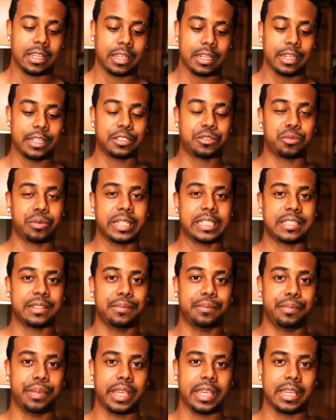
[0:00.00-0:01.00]
And this
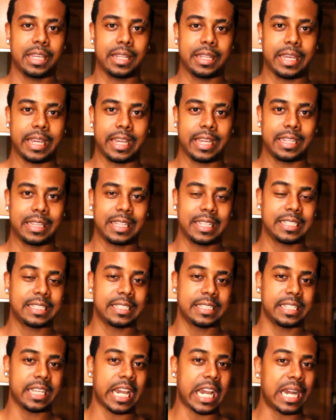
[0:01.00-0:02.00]
reason being that
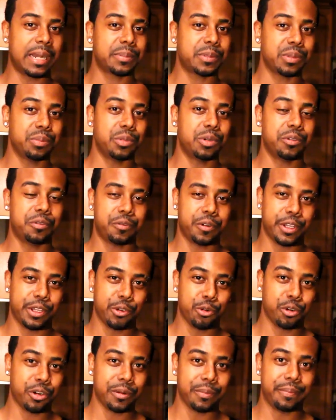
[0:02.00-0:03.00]
this is optimal for
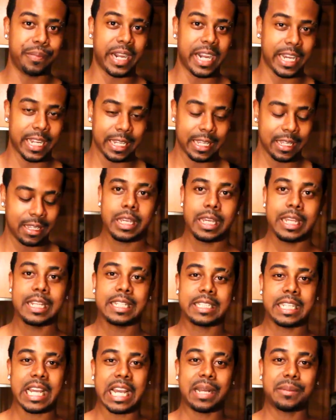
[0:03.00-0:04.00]
your body. It
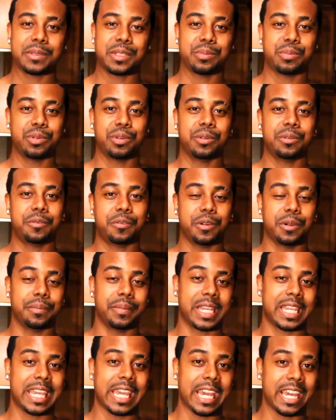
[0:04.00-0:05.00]
is optimal for
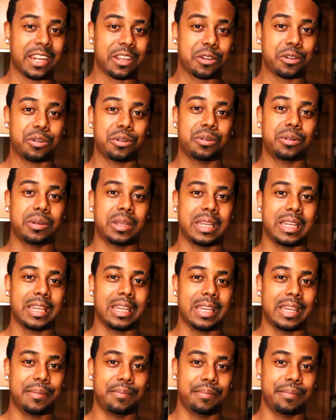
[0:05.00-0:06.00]
mechanical
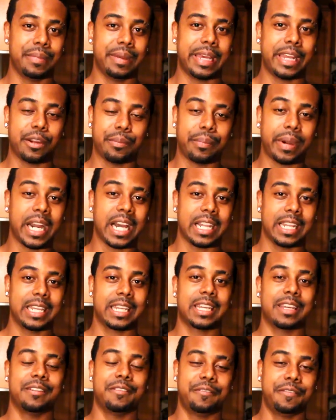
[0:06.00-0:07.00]
and
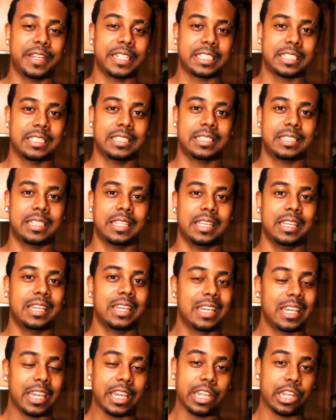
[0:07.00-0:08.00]
metabolic efficiency
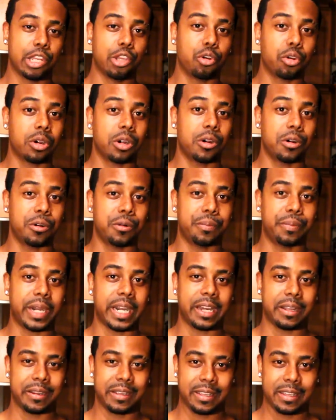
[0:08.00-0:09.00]
in your own
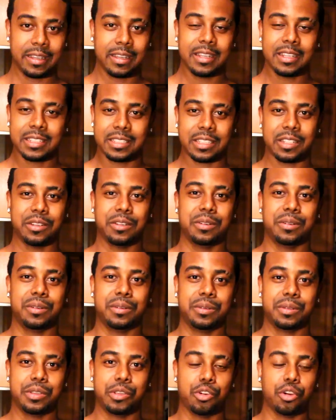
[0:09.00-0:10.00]
body.
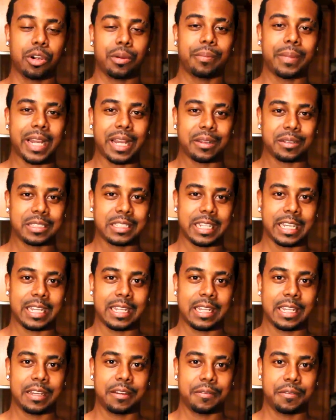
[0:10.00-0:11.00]
So your
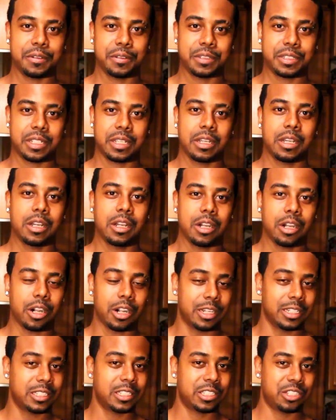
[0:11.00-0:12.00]
myostatin levels
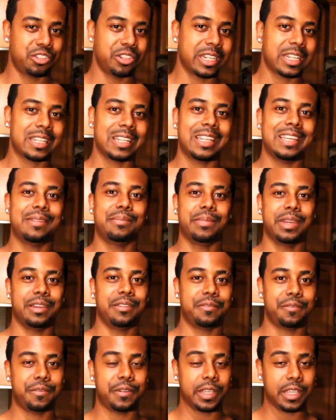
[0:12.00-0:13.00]
are strictly
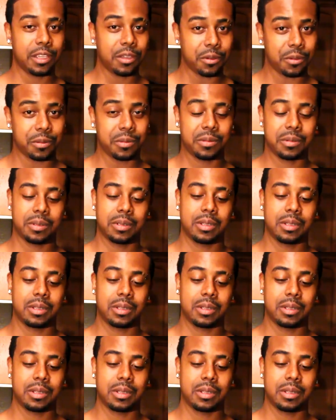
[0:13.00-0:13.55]
meant for you.